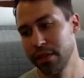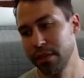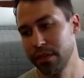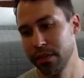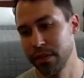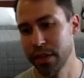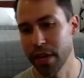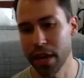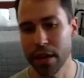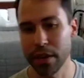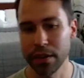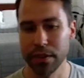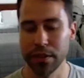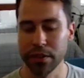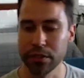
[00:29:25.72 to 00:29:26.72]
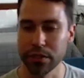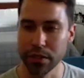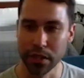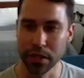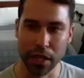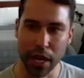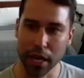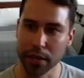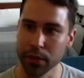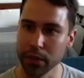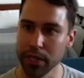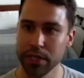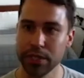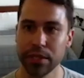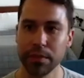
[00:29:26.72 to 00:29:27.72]
yeah, the line
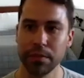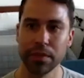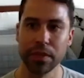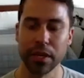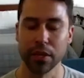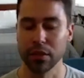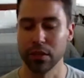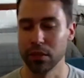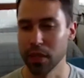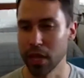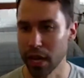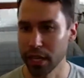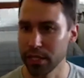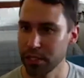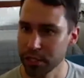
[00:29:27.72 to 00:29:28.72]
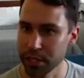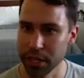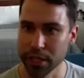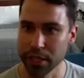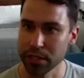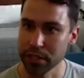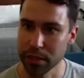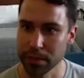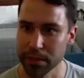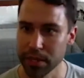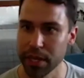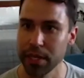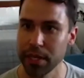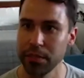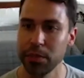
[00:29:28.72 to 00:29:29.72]
reads the lines change
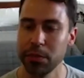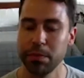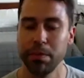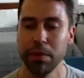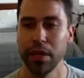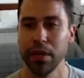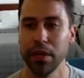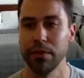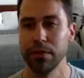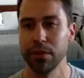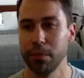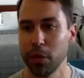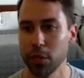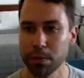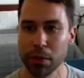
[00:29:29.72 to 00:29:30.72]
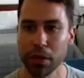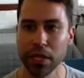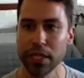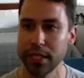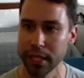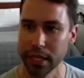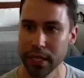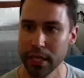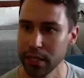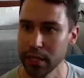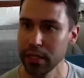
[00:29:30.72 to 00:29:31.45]
sometimes, but for the most part it didn't.